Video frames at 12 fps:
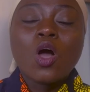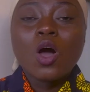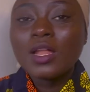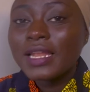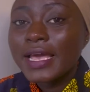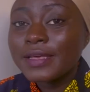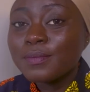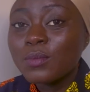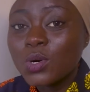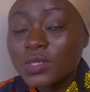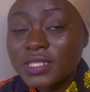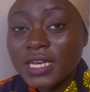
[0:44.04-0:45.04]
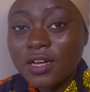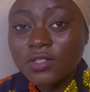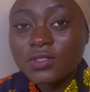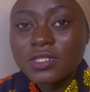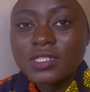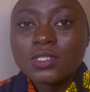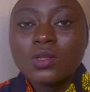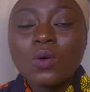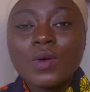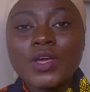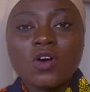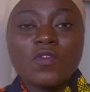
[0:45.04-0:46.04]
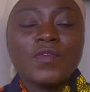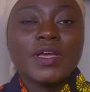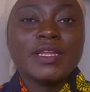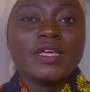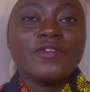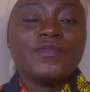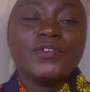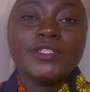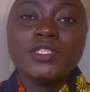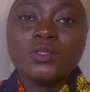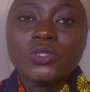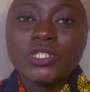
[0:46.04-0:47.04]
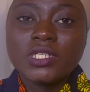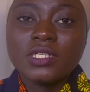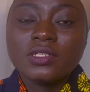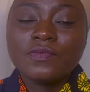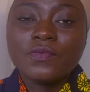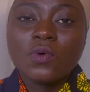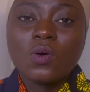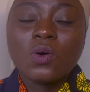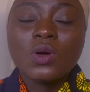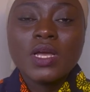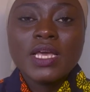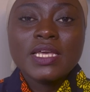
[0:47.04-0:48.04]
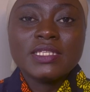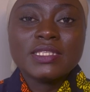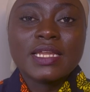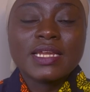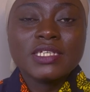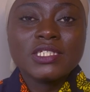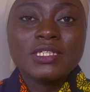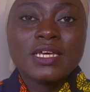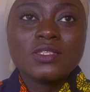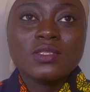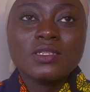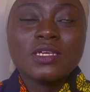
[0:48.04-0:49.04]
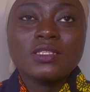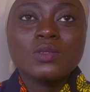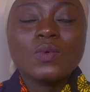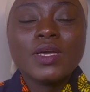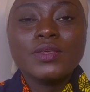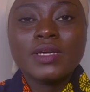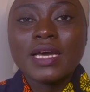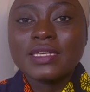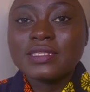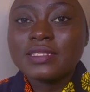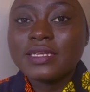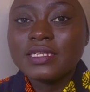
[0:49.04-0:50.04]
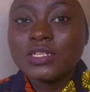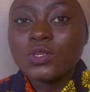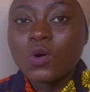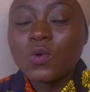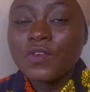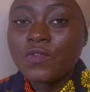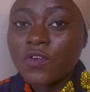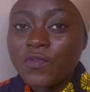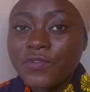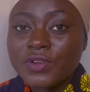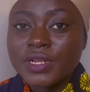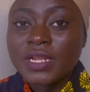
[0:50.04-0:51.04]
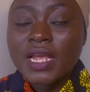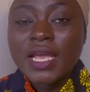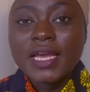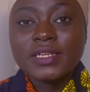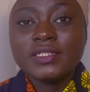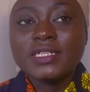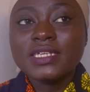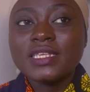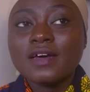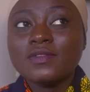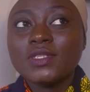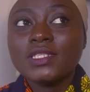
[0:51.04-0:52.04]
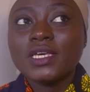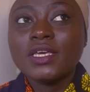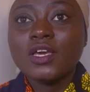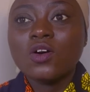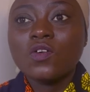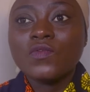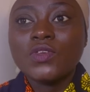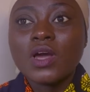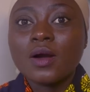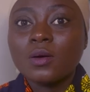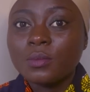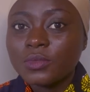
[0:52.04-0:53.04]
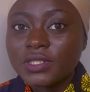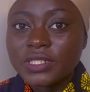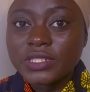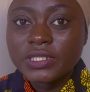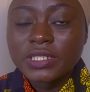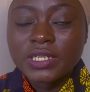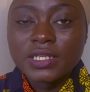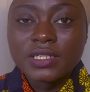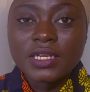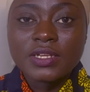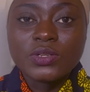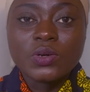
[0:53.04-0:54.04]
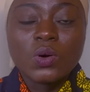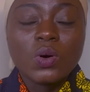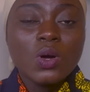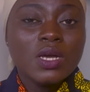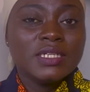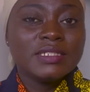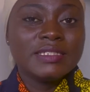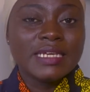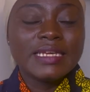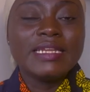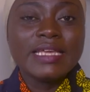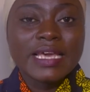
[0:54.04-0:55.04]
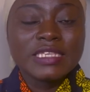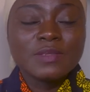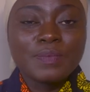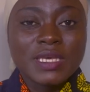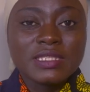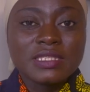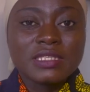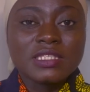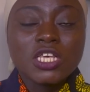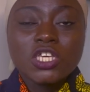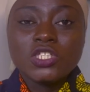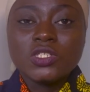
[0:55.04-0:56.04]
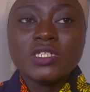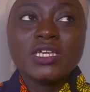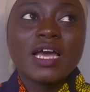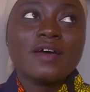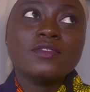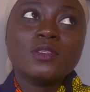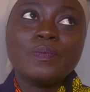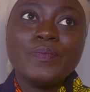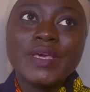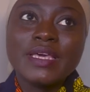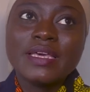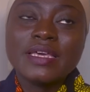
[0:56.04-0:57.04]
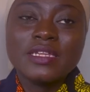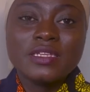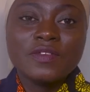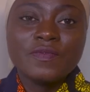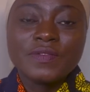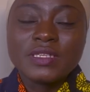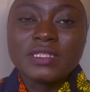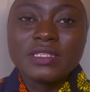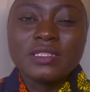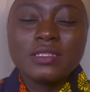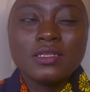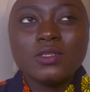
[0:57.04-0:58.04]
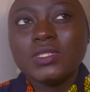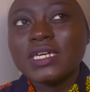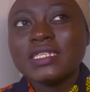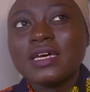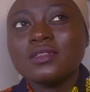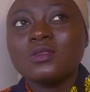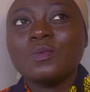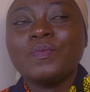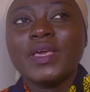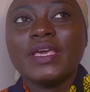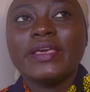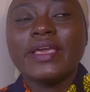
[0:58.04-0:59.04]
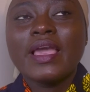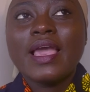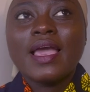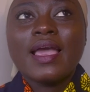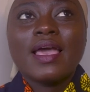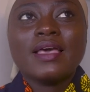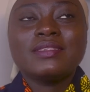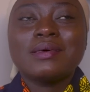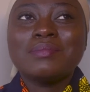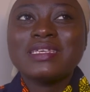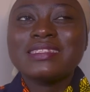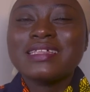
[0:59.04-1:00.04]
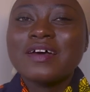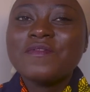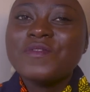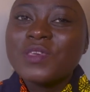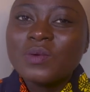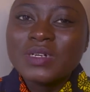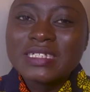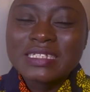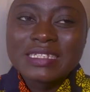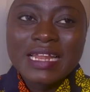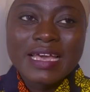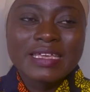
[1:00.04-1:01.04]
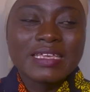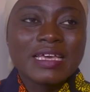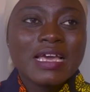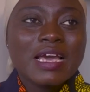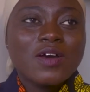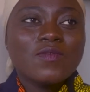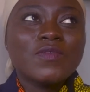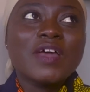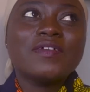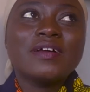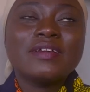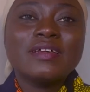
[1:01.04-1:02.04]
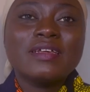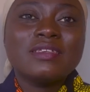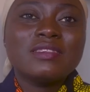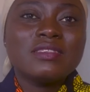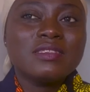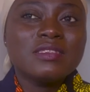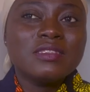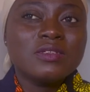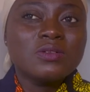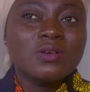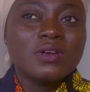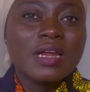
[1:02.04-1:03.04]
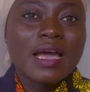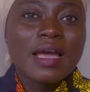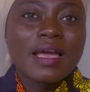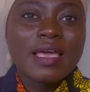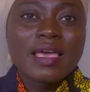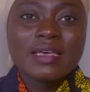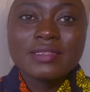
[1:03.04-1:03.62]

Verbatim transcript: Unlike most countries, Norway offered a free tuition for international students where you can study in Norway for free, and you just have to take care of your accommodation and your daily expenses. You didn't have to pay any fees. You just had to pay a semester fee, which is like five hundred sixty kroner a